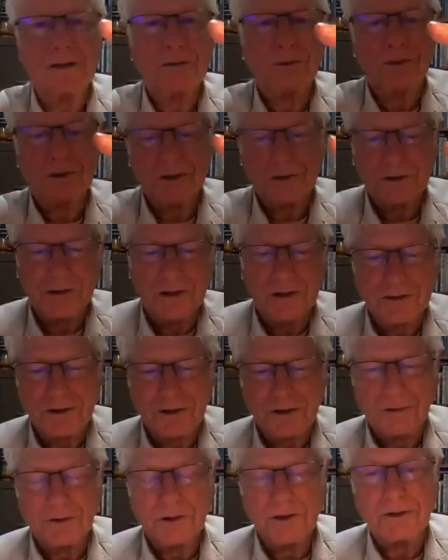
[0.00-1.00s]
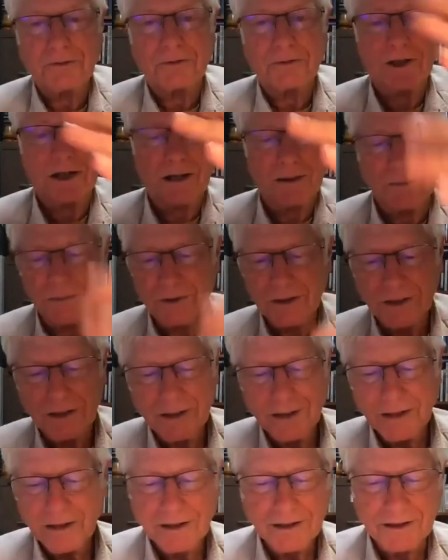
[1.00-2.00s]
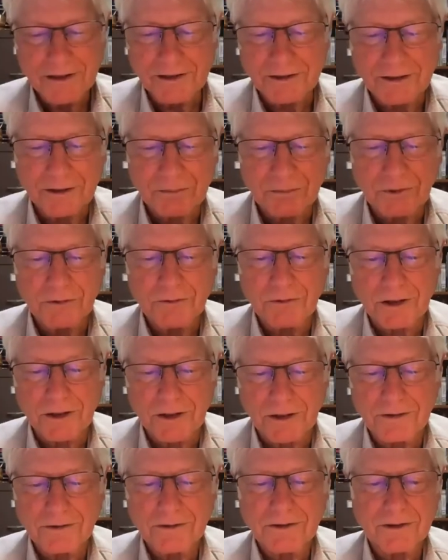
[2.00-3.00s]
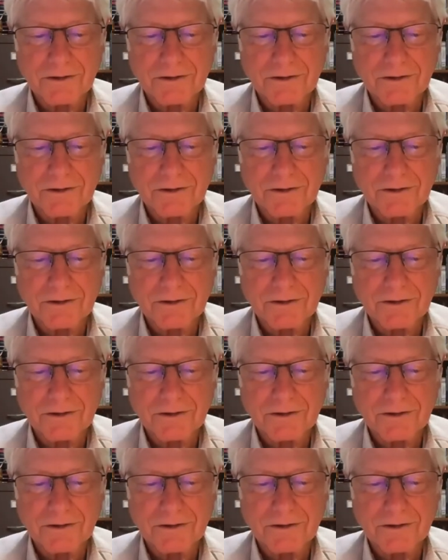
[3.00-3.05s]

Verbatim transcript: when it starts to lift up. It can be very